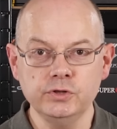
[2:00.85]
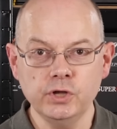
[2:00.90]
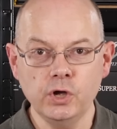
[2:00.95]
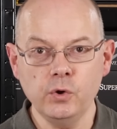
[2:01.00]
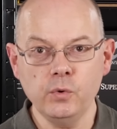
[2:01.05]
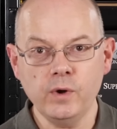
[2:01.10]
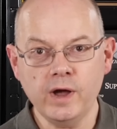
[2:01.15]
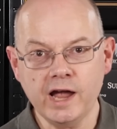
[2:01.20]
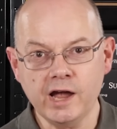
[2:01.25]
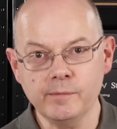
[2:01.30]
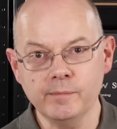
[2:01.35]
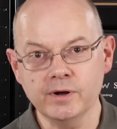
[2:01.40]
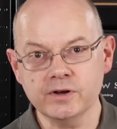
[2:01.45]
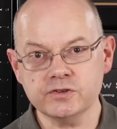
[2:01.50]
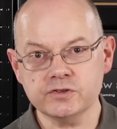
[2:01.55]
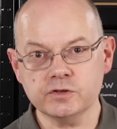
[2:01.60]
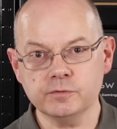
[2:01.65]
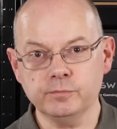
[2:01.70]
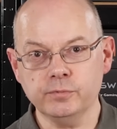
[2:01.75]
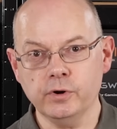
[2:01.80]
know how
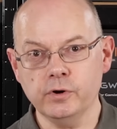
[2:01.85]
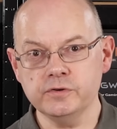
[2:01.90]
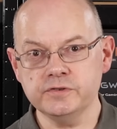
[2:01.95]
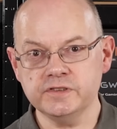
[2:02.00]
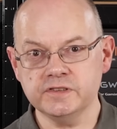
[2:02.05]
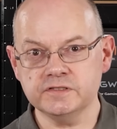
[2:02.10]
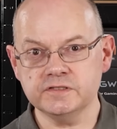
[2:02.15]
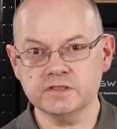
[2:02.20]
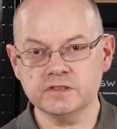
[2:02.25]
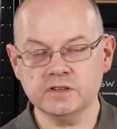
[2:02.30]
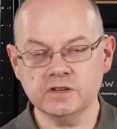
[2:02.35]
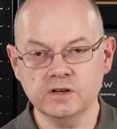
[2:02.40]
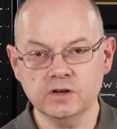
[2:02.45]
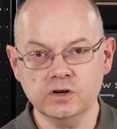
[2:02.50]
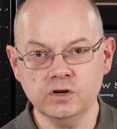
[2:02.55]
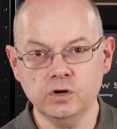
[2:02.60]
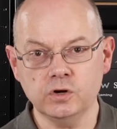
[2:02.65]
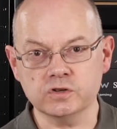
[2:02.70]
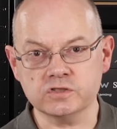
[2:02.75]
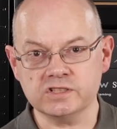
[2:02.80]
much the processor is going to
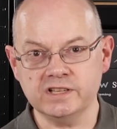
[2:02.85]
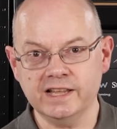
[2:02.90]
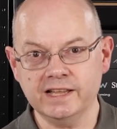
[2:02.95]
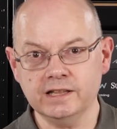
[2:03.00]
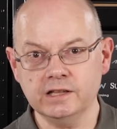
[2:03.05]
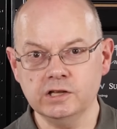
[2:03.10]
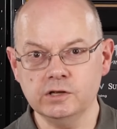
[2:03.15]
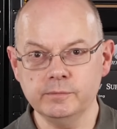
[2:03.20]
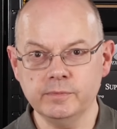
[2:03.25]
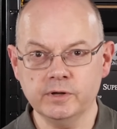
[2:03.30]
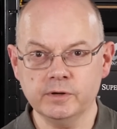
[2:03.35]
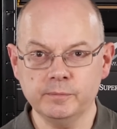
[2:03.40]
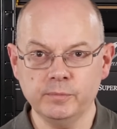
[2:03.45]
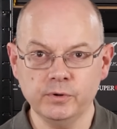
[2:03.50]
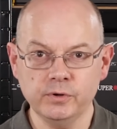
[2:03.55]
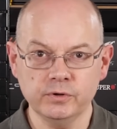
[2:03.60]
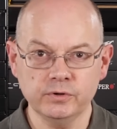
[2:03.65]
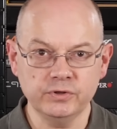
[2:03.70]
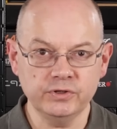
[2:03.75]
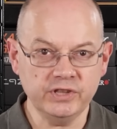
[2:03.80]
cost, let alone be able to
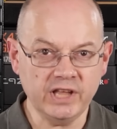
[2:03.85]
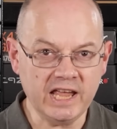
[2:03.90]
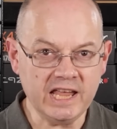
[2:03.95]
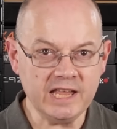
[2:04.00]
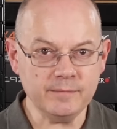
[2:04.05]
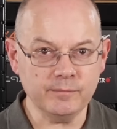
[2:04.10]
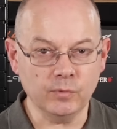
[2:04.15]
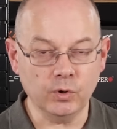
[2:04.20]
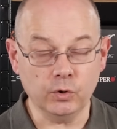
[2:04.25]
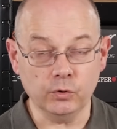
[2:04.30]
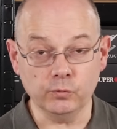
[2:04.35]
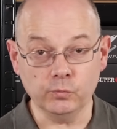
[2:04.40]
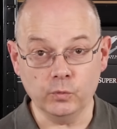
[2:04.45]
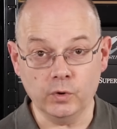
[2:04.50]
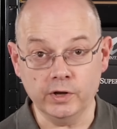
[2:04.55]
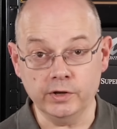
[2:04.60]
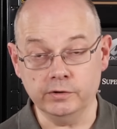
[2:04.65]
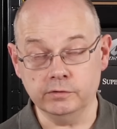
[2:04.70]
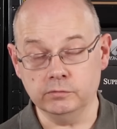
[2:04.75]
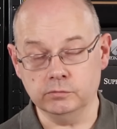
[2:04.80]
put your name on
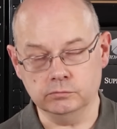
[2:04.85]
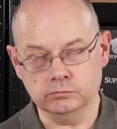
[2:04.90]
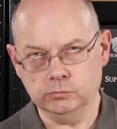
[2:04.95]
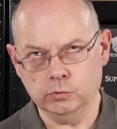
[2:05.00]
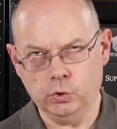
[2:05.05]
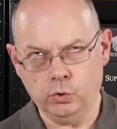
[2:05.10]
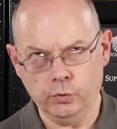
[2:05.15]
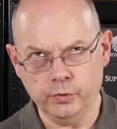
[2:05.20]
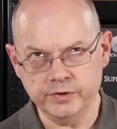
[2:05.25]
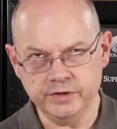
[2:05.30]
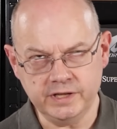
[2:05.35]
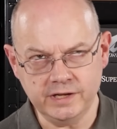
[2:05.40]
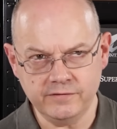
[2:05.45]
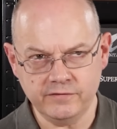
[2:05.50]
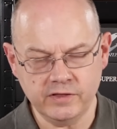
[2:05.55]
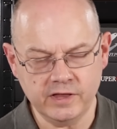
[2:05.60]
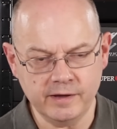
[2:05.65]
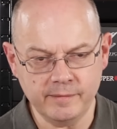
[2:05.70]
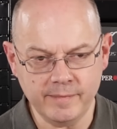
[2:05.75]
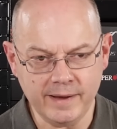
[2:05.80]
one, or indeed
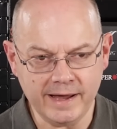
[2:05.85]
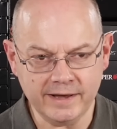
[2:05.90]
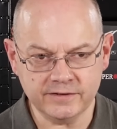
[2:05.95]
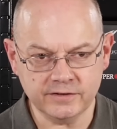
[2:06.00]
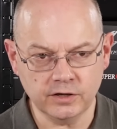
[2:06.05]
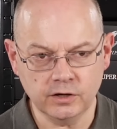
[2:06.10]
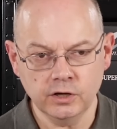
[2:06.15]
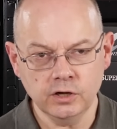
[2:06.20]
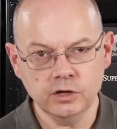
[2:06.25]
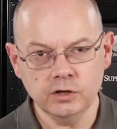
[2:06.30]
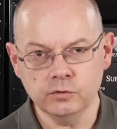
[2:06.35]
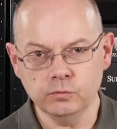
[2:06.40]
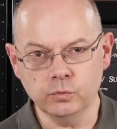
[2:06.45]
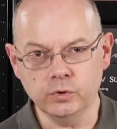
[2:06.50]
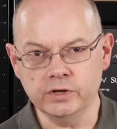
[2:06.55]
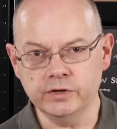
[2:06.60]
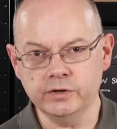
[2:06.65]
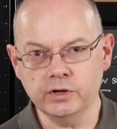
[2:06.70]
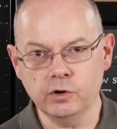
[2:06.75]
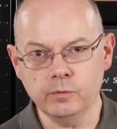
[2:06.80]
for that matter, will
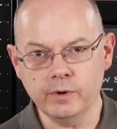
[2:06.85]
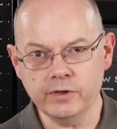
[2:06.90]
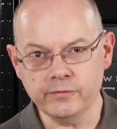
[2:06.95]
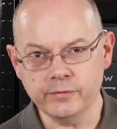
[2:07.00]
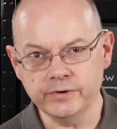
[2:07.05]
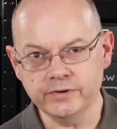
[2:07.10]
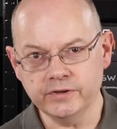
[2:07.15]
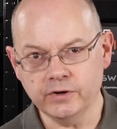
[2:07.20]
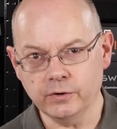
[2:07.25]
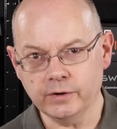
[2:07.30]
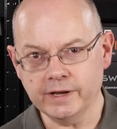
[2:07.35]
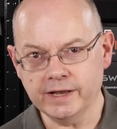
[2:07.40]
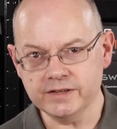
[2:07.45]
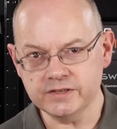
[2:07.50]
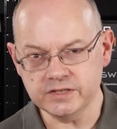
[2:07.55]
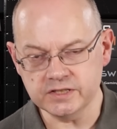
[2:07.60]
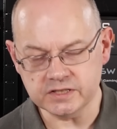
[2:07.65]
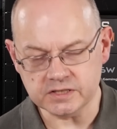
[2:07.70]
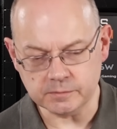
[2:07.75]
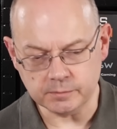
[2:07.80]
you know whether Intel can
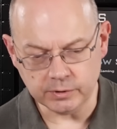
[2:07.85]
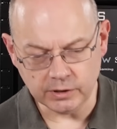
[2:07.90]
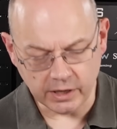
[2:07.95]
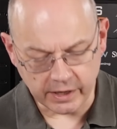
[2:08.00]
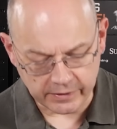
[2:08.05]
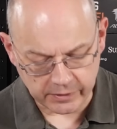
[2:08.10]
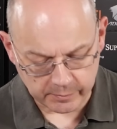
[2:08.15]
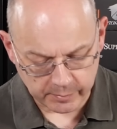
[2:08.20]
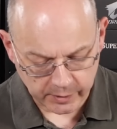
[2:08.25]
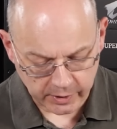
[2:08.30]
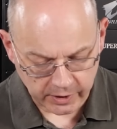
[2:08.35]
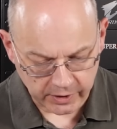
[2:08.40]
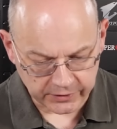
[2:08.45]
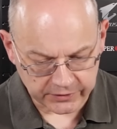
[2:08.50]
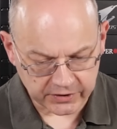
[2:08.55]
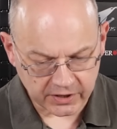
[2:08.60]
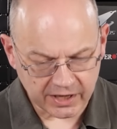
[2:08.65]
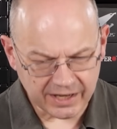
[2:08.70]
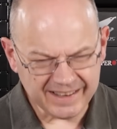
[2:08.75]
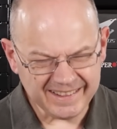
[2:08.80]
actually supply the
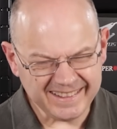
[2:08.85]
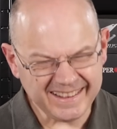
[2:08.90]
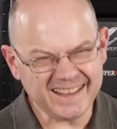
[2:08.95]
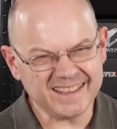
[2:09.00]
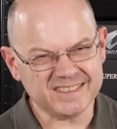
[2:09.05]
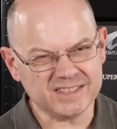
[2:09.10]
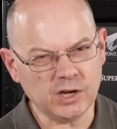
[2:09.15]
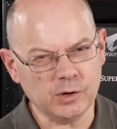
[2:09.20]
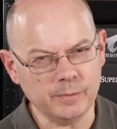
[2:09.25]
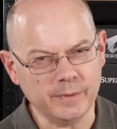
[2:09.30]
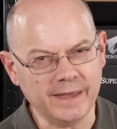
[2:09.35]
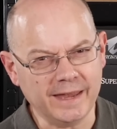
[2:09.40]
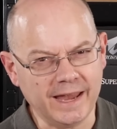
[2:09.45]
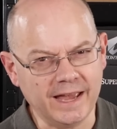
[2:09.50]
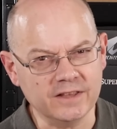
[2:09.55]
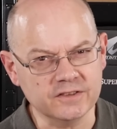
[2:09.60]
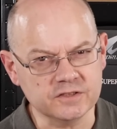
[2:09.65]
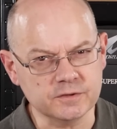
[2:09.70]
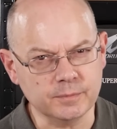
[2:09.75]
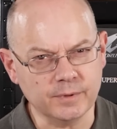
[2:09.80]
part? Let's hope they
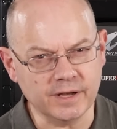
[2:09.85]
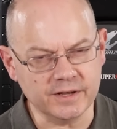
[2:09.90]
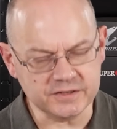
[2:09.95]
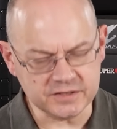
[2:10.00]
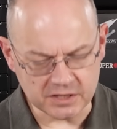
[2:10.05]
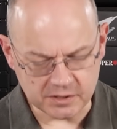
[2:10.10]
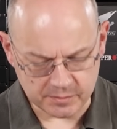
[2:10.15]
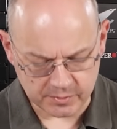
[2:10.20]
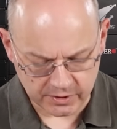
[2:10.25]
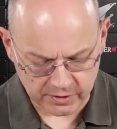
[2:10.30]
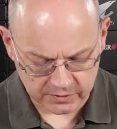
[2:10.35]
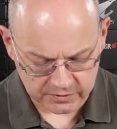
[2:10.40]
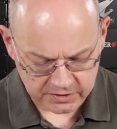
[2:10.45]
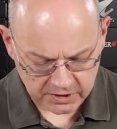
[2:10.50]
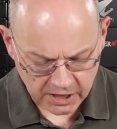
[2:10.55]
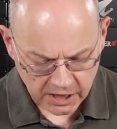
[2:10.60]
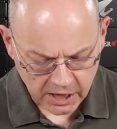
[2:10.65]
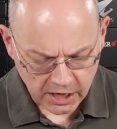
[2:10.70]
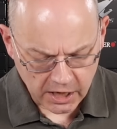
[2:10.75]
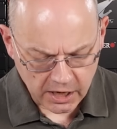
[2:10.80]
can supply CPUs.
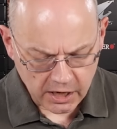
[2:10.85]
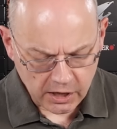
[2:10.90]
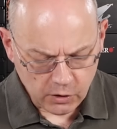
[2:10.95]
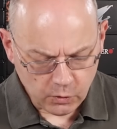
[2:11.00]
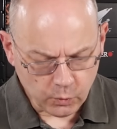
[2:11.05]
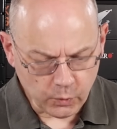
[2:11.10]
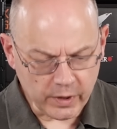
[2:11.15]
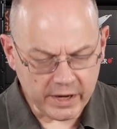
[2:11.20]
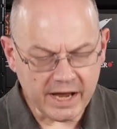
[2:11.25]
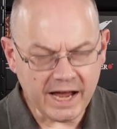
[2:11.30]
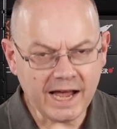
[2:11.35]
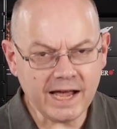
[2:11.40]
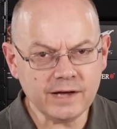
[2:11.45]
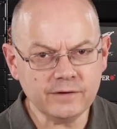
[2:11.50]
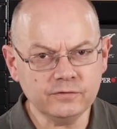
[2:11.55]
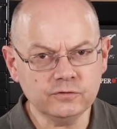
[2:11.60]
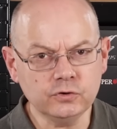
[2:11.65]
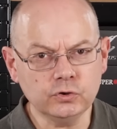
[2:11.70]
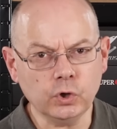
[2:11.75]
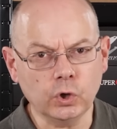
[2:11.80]
We
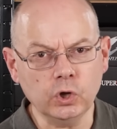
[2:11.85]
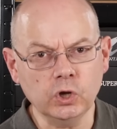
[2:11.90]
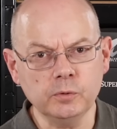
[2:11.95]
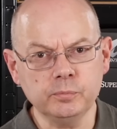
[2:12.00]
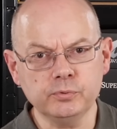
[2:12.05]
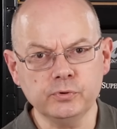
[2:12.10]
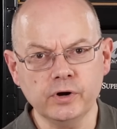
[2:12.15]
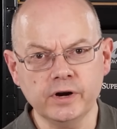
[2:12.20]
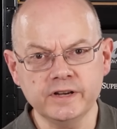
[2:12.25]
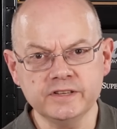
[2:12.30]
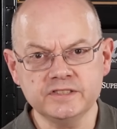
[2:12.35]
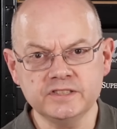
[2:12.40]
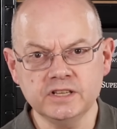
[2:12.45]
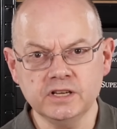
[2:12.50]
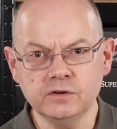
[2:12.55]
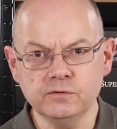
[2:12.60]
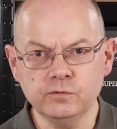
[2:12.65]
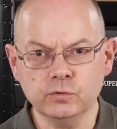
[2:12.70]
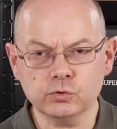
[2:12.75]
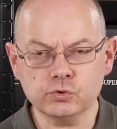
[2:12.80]
have dollar
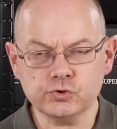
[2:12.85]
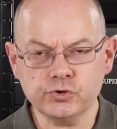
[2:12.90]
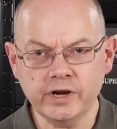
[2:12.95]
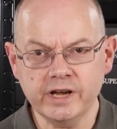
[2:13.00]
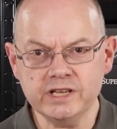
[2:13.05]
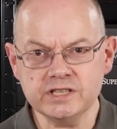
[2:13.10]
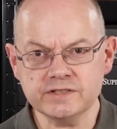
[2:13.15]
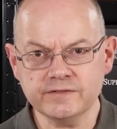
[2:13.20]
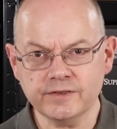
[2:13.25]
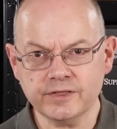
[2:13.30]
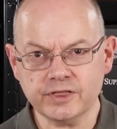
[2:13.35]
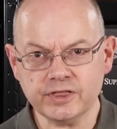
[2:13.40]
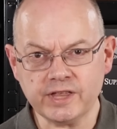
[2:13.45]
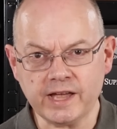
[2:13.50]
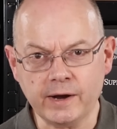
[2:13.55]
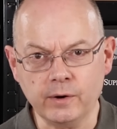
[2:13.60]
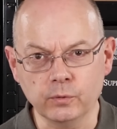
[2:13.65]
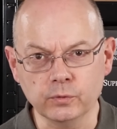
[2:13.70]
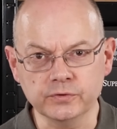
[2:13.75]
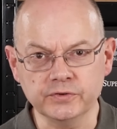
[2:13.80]
pricing for trades of
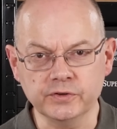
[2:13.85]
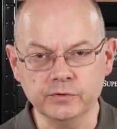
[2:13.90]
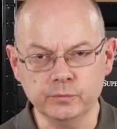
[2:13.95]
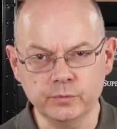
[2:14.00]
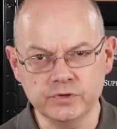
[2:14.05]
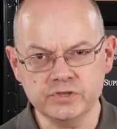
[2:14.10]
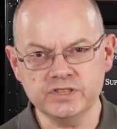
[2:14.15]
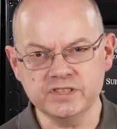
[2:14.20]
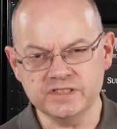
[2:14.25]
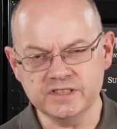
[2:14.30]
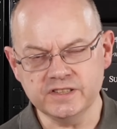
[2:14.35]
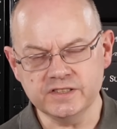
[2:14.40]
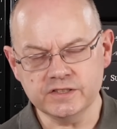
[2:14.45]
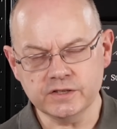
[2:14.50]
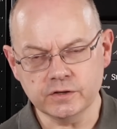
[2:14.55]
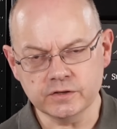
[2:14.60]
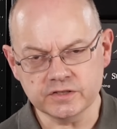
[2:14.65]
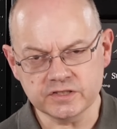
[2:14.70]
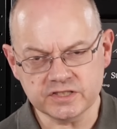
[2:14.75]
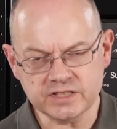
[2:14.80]
1,000, which is
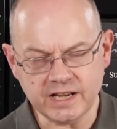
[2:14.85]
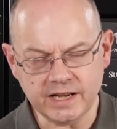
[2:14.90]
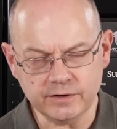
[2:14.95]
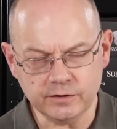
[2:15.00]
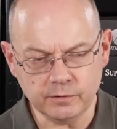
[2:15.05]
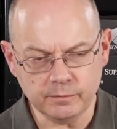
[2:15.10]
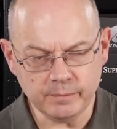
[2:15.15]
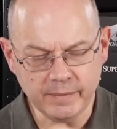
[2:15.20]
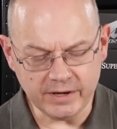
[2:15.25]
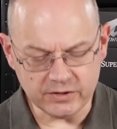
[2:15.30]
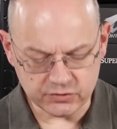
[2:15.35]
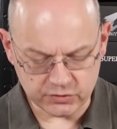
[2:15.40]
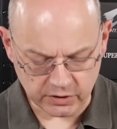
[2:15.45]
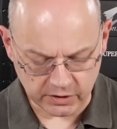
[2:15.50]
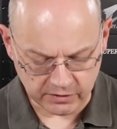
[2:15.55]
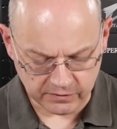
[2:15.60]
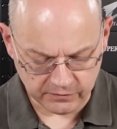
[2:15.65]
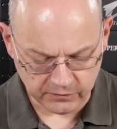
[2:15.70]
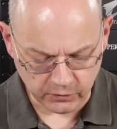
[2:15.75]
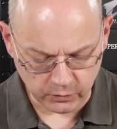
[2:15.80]
Intel's standard
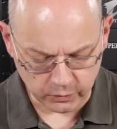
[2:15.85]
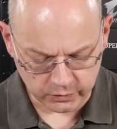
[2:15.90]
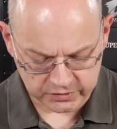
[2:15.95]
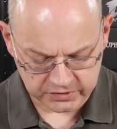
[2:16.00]
metric for